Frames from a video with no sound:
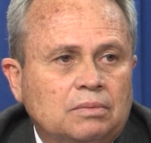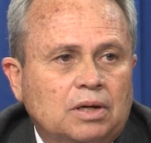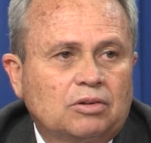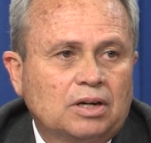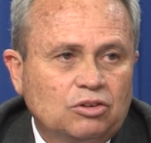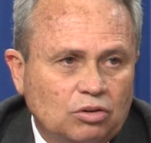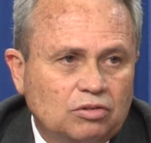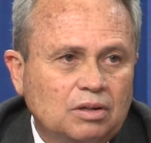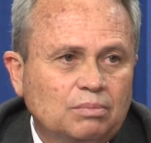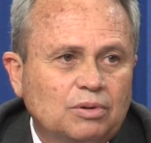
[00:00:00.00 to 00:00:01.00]
It's an
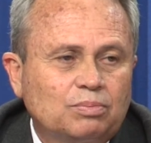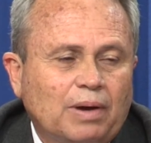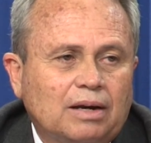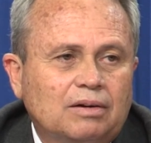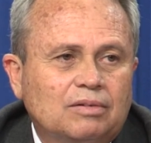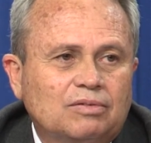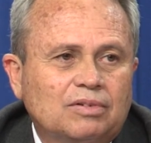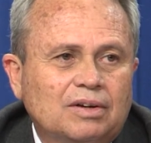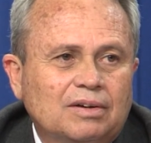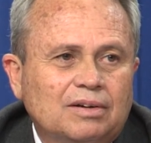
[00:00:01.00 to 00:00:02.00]
interesting perspective
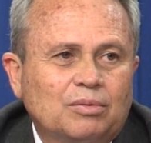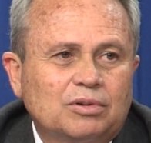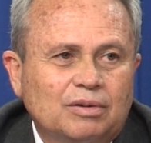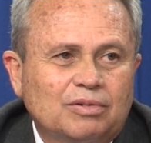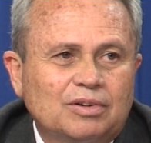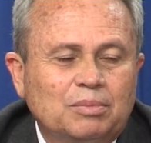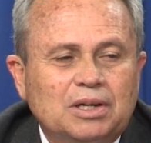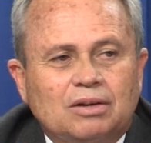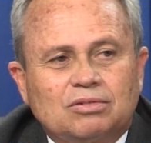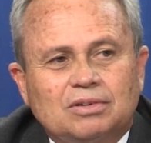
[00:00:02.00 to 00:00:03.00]
that was given to me
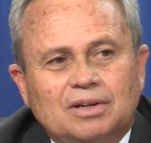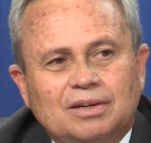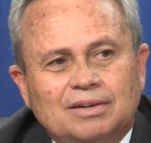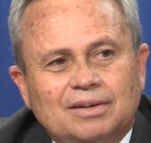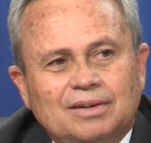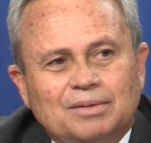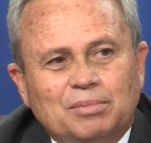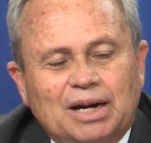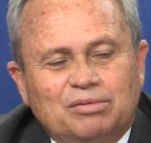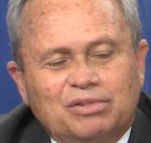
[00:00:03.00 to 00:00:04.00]
yesterday
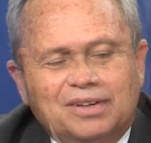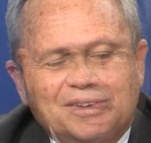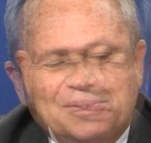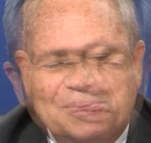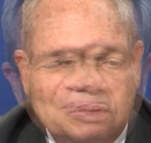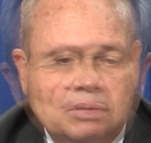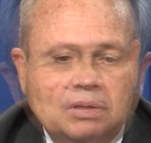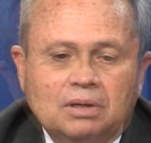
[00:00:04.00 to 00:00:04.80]
by a friend. Thing.